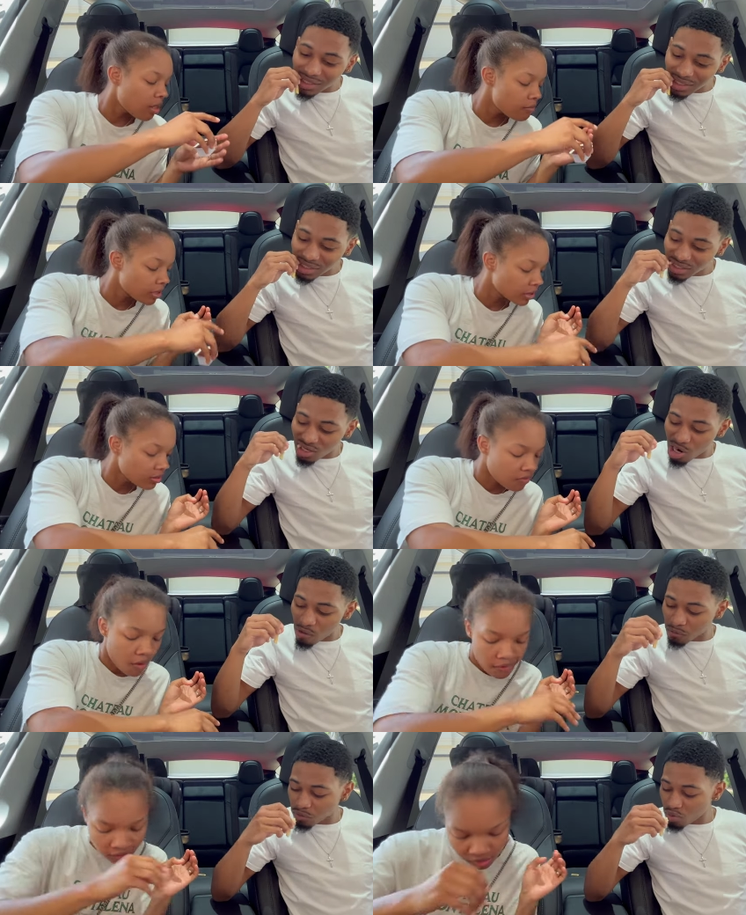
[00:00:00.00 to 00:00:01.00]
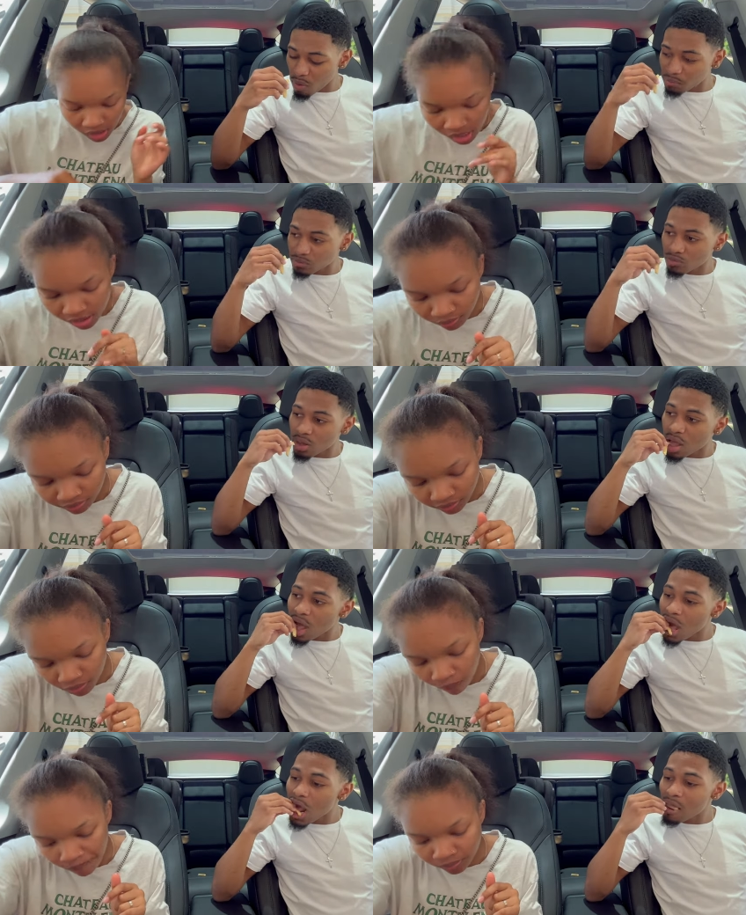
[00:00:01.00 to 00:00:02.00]
Speaker 1: I could go for his cup.
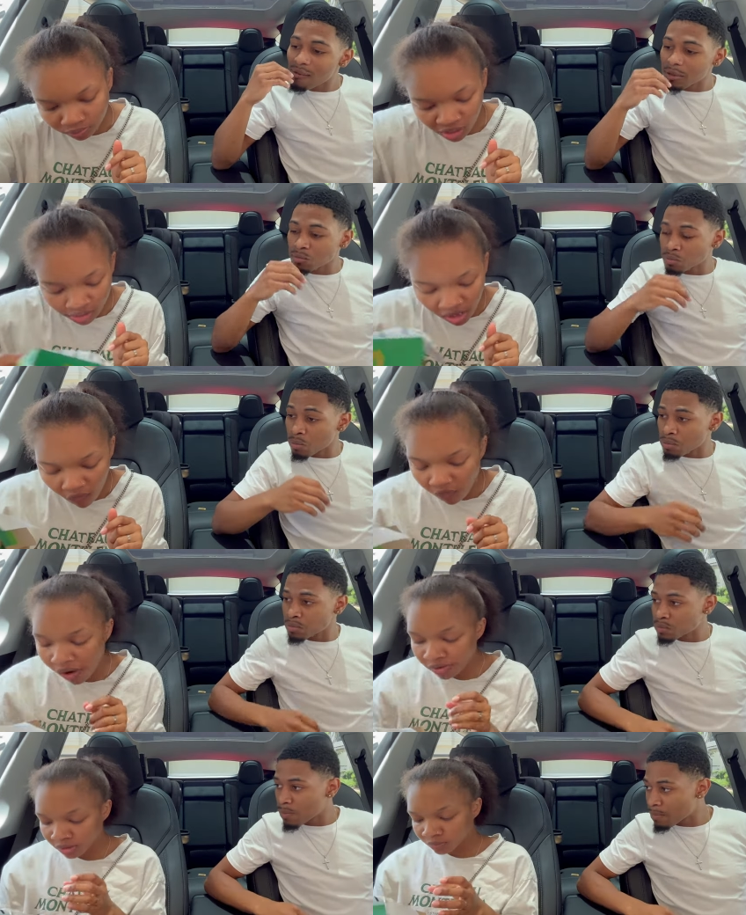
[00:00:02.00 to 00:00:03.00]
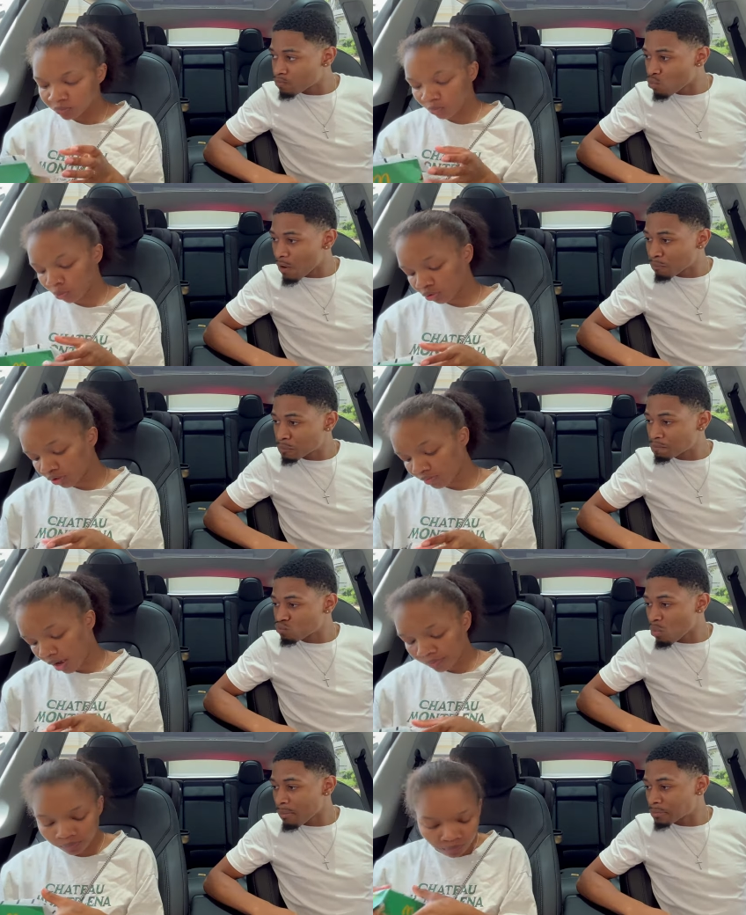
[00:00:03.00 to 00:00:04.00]
I can't hmm? find it. Which one's mine?